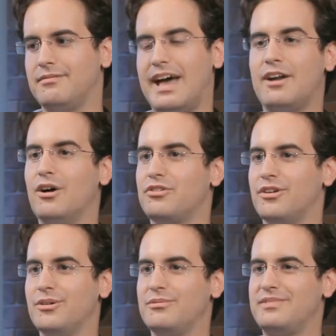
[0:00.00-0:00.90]
that
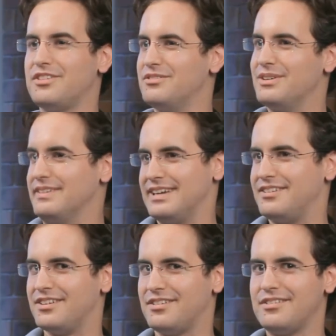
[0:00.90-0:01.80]
also doesn't really
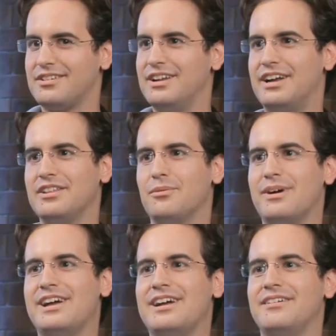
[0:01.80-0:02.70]
exist, not in the
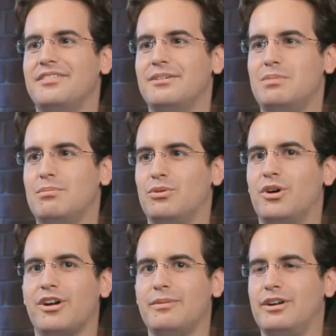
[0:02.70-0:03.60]
way that people
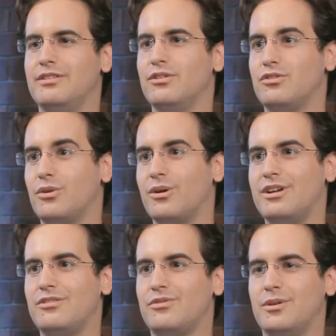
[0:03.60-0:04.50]
talk about it in the
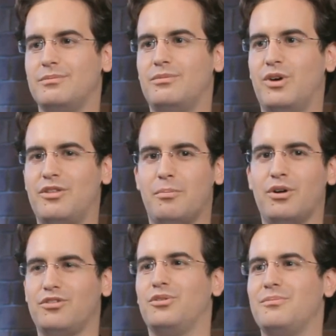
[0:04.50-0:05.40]
stories from where the
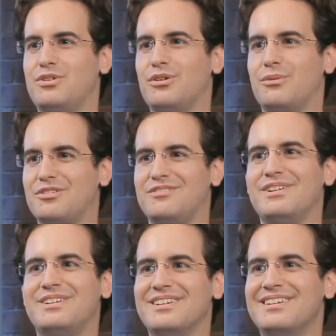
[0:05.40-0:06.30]
personal computer was
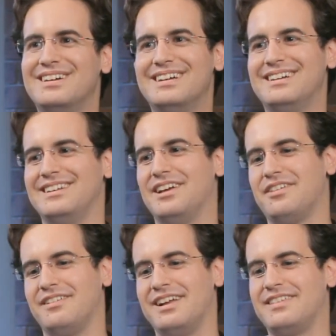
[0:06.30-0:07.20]
invented.
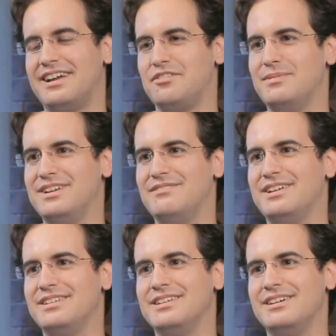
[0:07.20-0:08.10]
Nothing like that has been
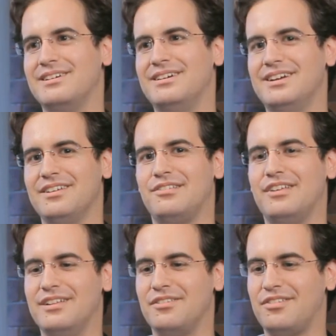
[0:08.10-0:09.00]
invented there
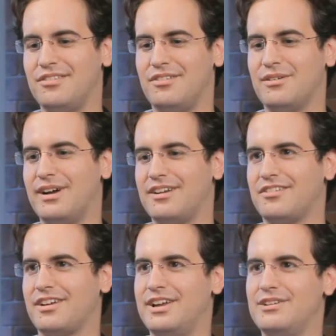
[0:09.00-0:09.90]
since
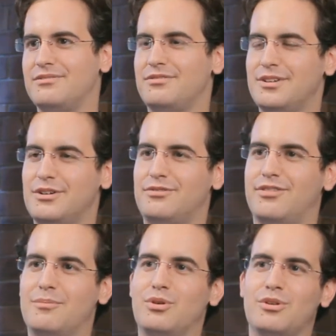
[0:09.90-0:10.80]
Xerox kind of
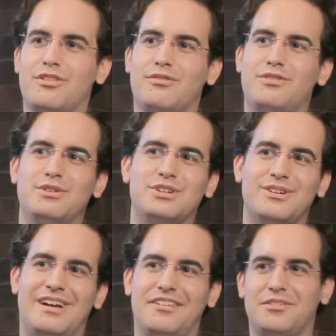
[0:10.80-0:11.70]
fumbled the
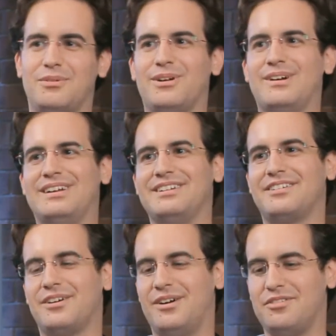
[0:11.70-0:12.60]
future, as it were,
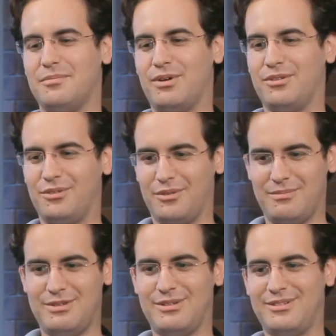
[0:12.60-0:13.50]
and caused the personal
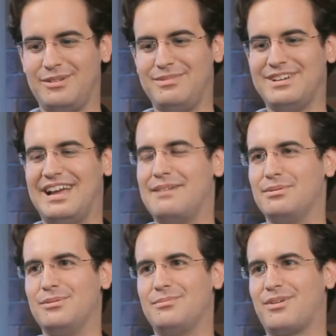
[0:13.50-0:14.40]
computer to be an
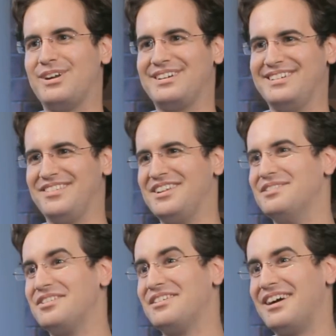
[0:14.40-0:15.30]
Apple product instead of
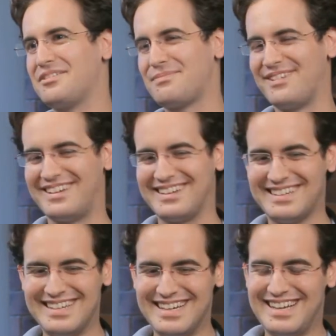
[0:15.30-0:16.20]
a Xerox product.
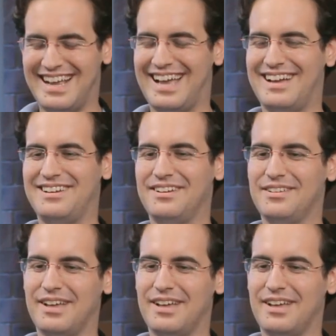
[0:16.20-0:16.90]
And